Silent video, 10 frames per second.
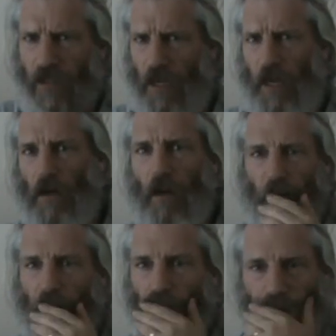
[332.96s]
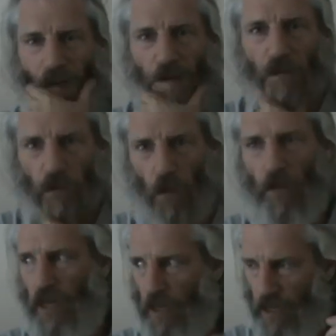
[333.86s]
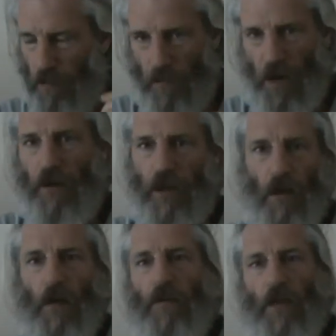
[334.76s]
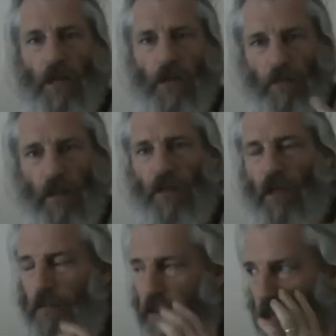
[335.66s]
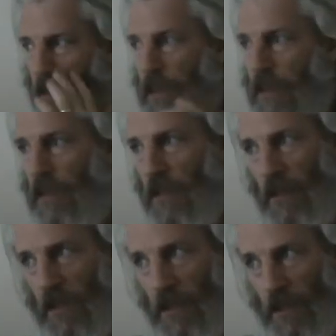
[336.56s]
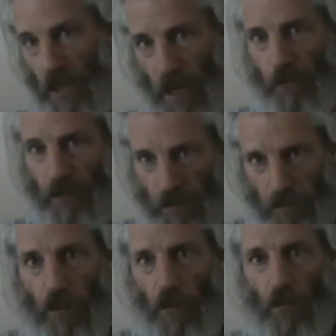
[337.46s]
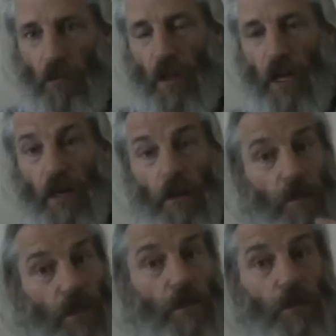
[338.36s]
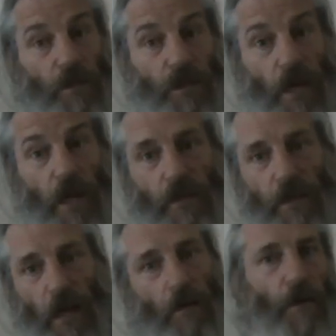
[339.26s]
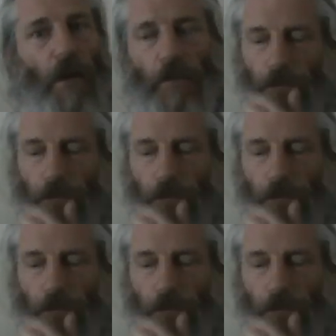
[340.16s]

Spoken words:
I mean, you know, you're talking like an American IPA, a double IPA. It was boom, and then the bittering was there to counter that.